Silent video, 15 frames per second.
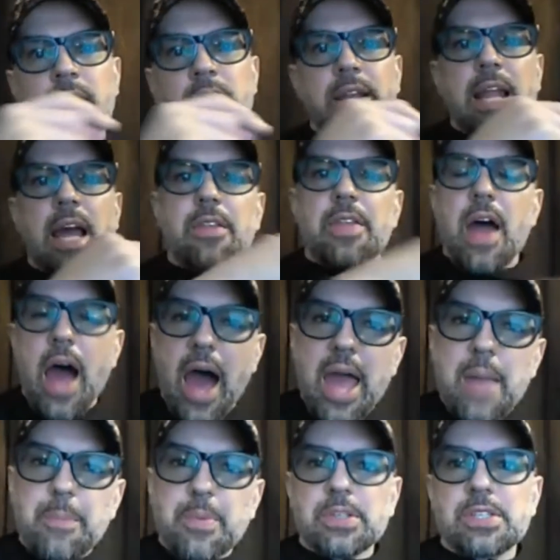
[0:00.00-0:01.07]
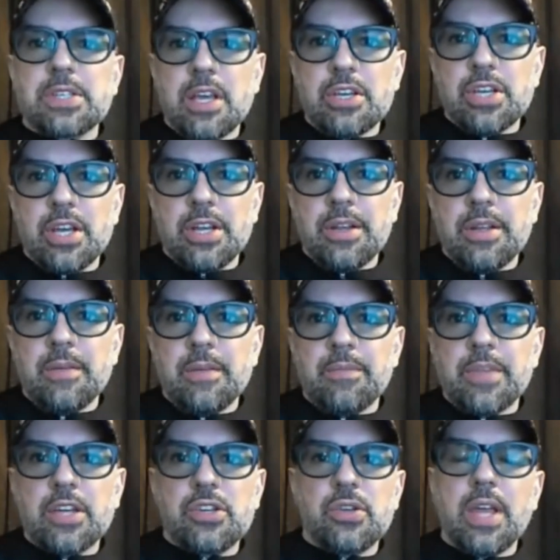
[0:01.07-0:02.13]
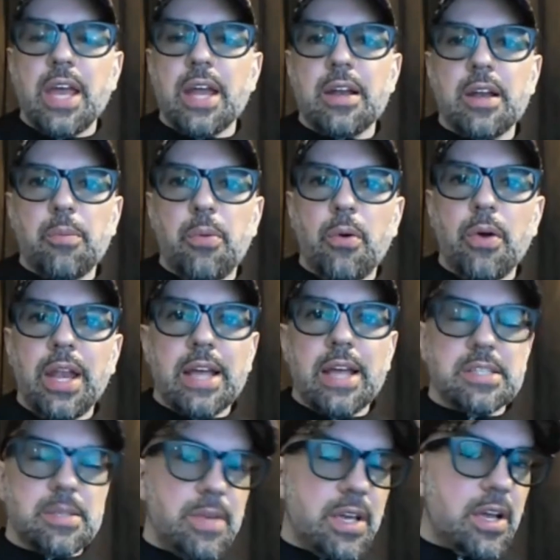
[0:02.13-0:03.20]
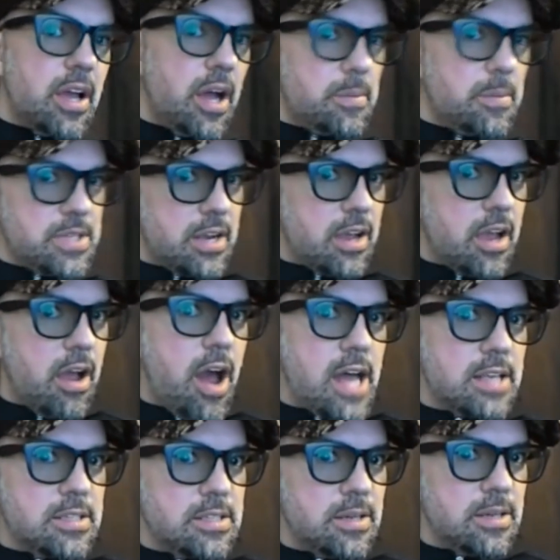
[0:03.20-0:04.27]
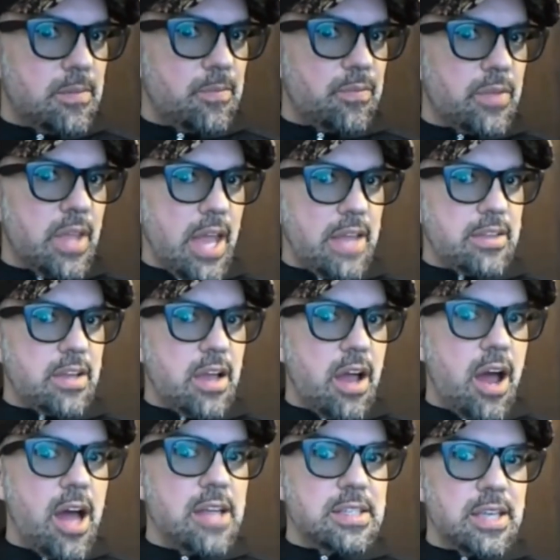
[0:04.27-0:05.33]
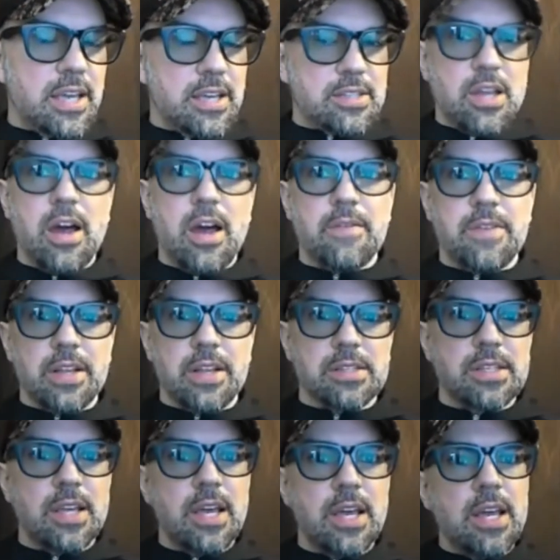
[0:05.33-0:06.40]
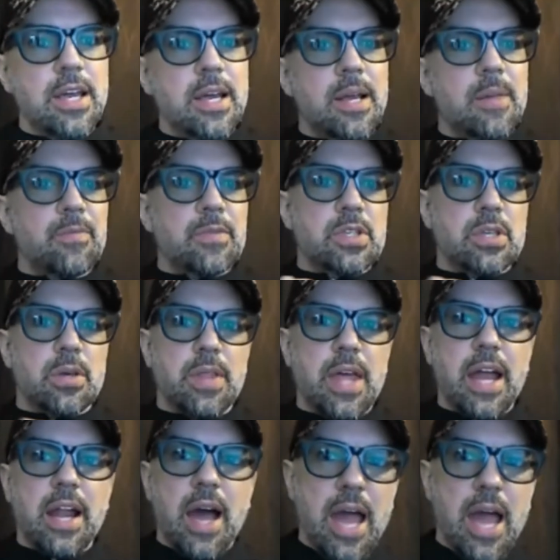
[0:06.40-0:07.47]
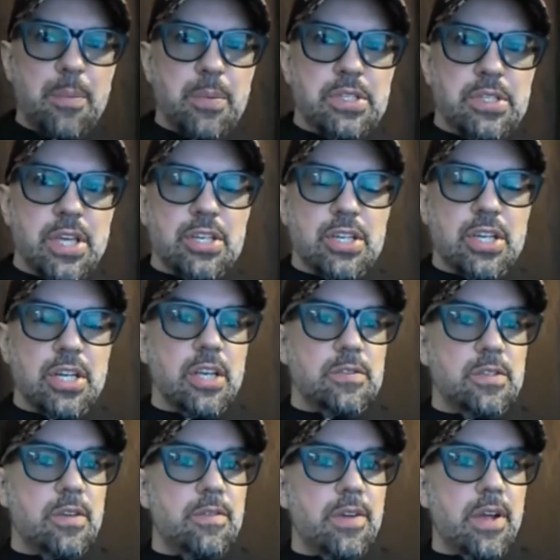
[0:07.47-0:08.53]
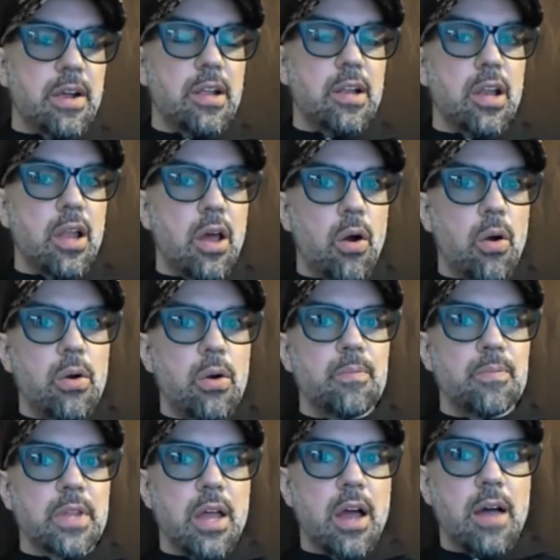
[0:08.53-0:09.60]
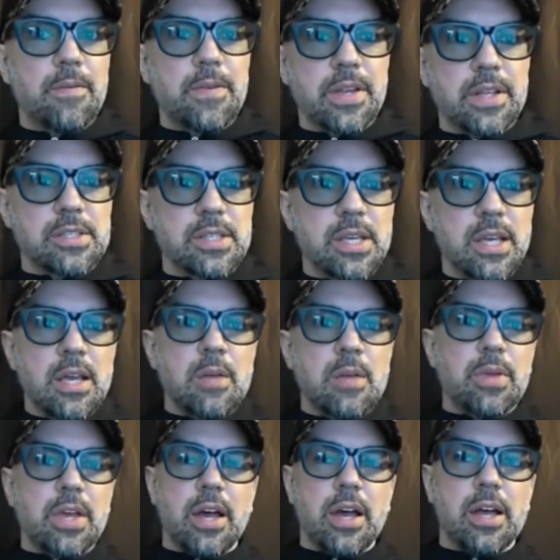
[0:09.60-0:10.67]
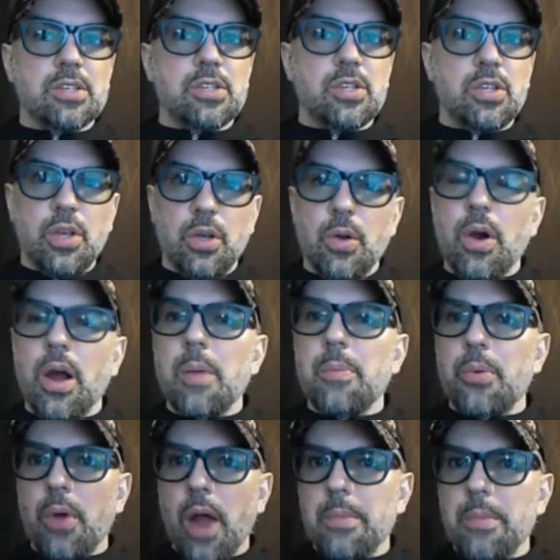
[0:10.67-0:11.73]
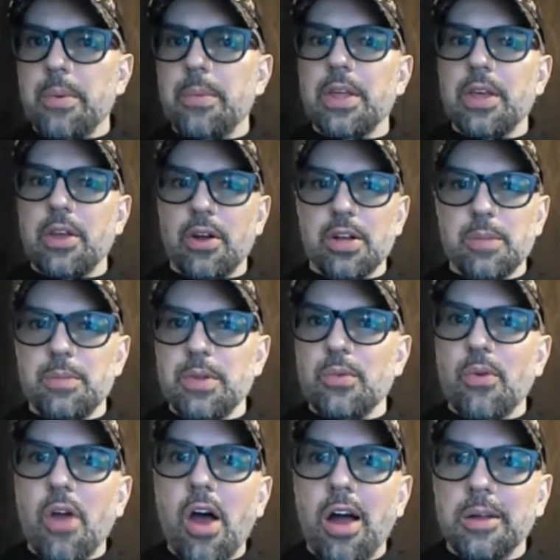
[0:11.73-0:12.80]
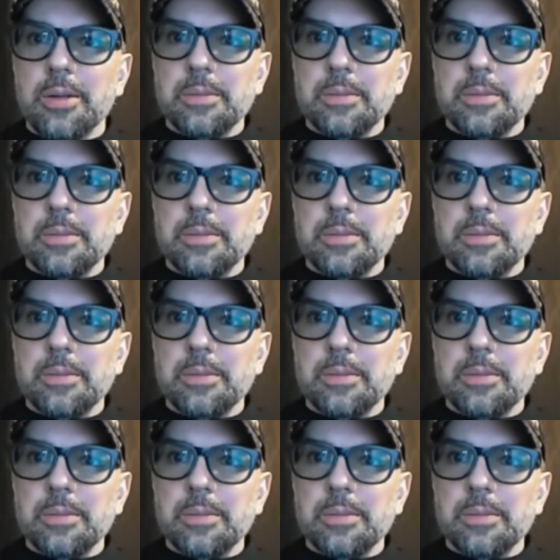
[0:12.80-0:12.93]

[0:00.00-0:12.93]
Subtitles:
Now, the high precision that you get in a point estimate comes at a cost, and the cost is confidence. So that high precision gives you very low confidence because you are probably going to be wrong.